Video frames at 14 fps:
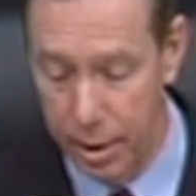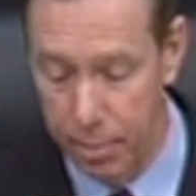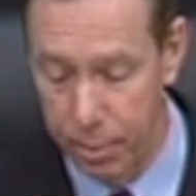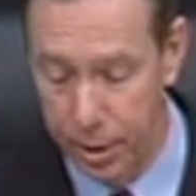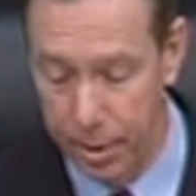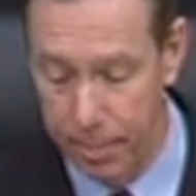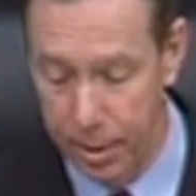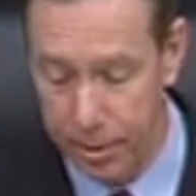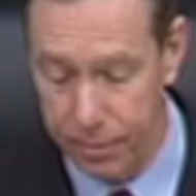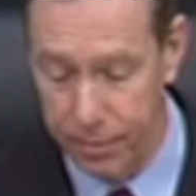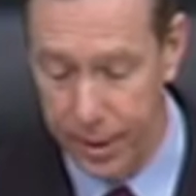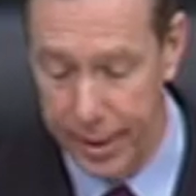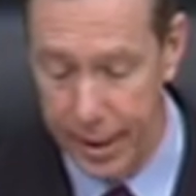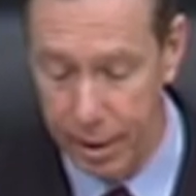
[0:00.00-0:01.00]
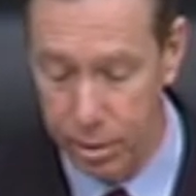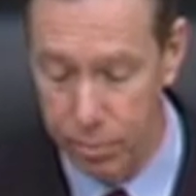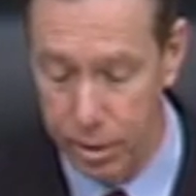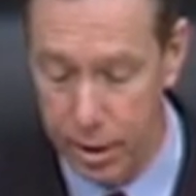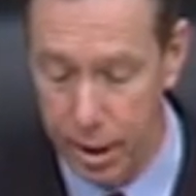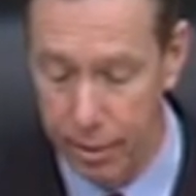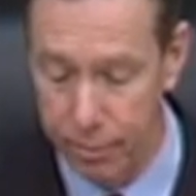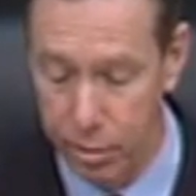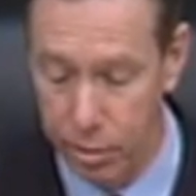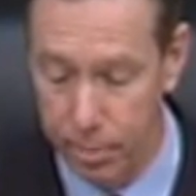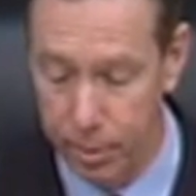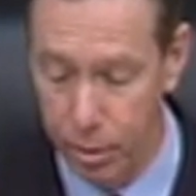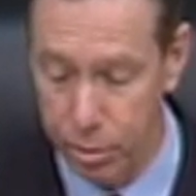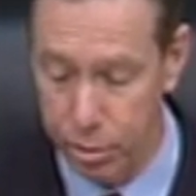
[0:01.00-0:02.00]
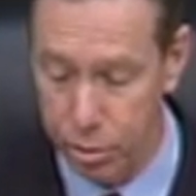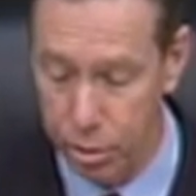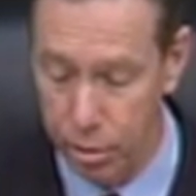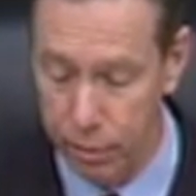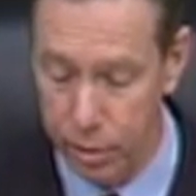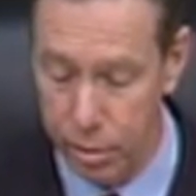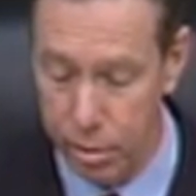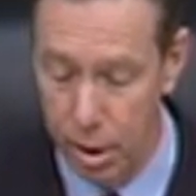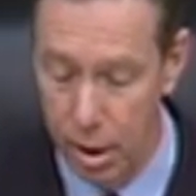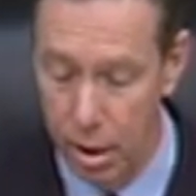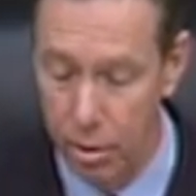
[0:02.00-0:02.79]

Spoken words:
to bring about the financial recovery of the Postal Service,